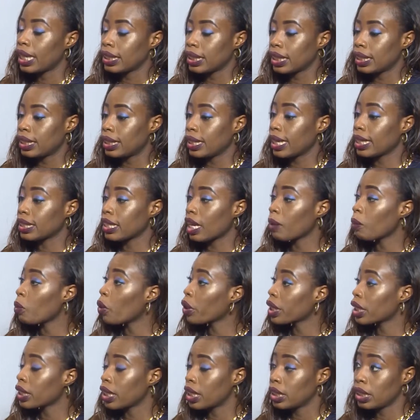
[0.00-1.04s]
the days I
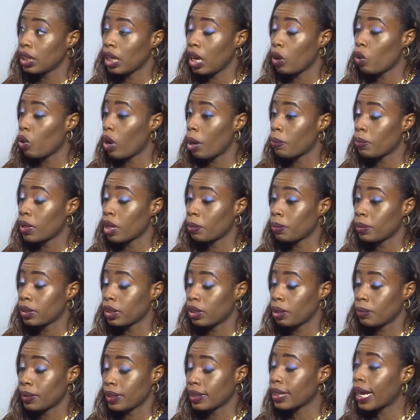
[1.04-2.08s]
walk in and say, oh, I'm
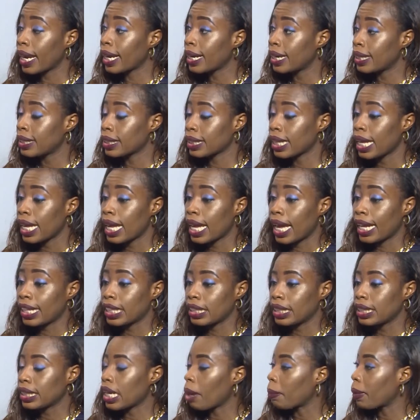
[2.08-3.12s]
a stylist, and
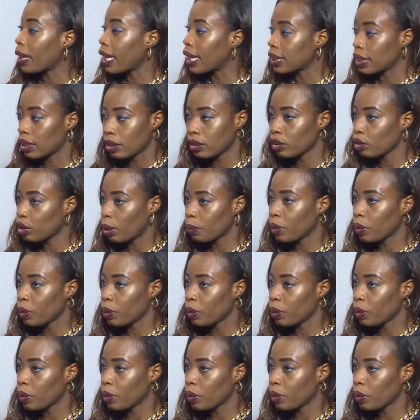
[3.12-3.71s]
they think I'm a hairstylist.